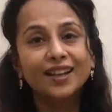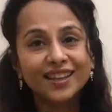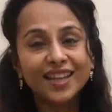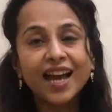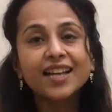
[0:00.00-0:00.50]

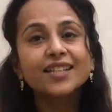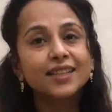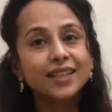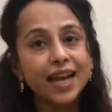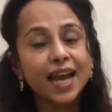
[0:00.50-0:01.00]
that
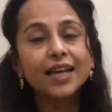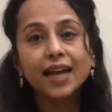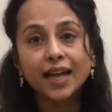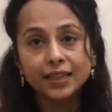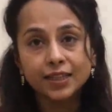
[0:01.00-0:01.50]
the egg
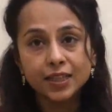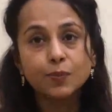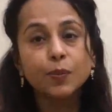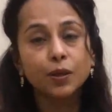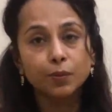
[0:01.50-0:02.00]
and the
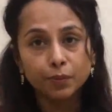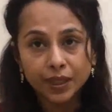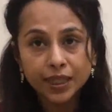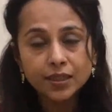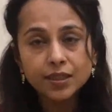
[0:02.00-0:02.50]
sperm
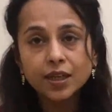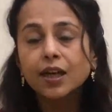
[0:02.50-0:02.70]
meet.